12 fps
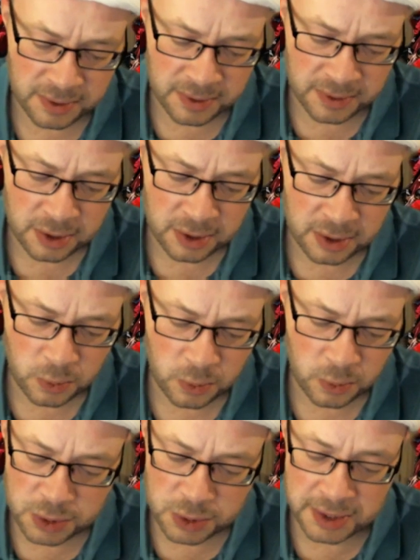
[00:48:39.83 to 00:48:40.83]
which one
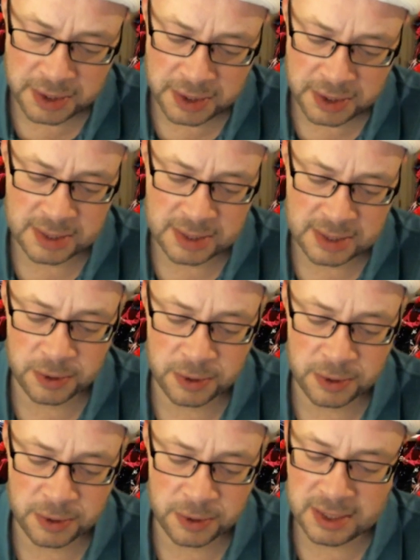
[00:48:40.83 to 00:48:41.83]
is more guilty
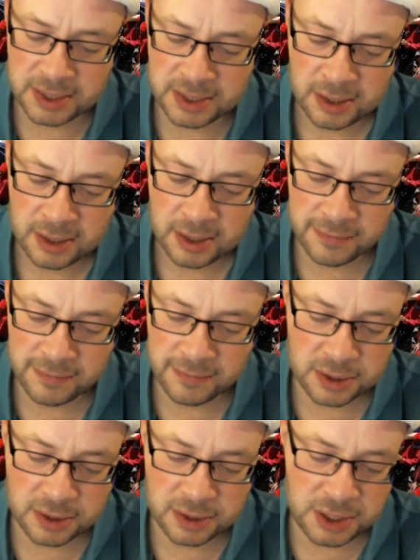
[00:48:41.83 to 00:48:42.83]
of
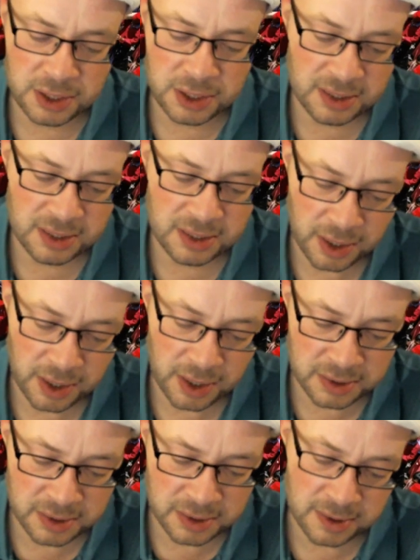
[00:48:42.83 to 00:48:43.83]
associating partners with
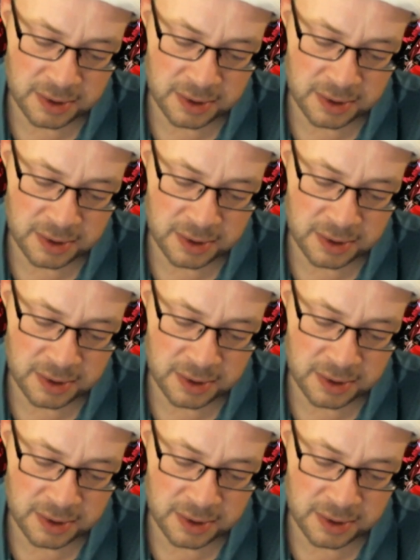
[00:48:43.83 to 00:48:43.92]
Allah,